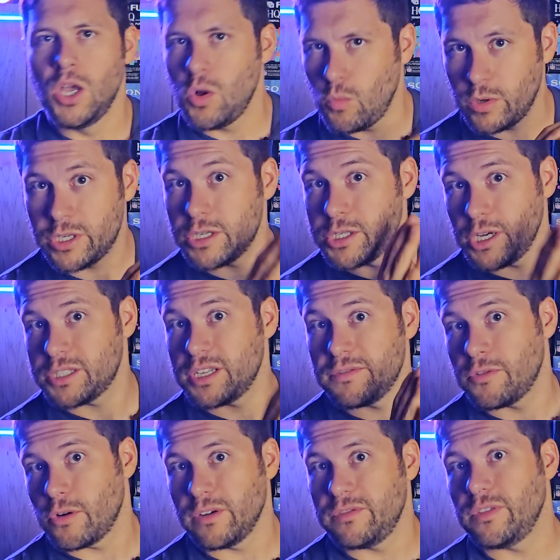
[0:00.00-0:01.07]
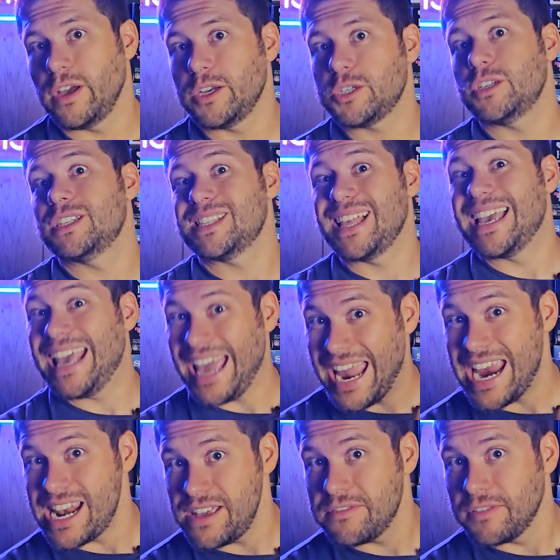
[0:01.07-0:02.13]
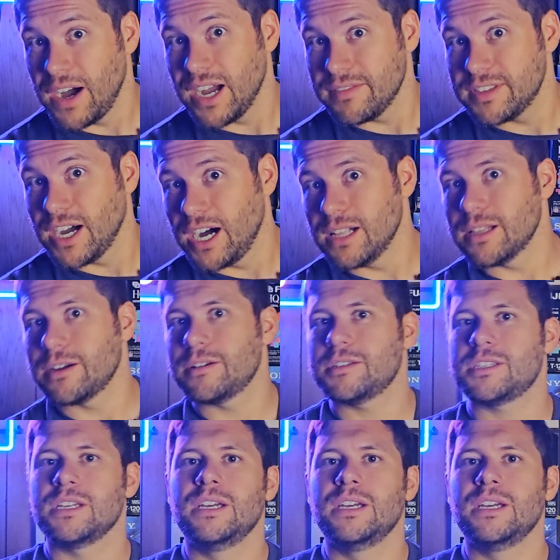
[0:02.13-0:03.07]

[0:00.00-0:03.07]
which adjusted for inflation is like $85.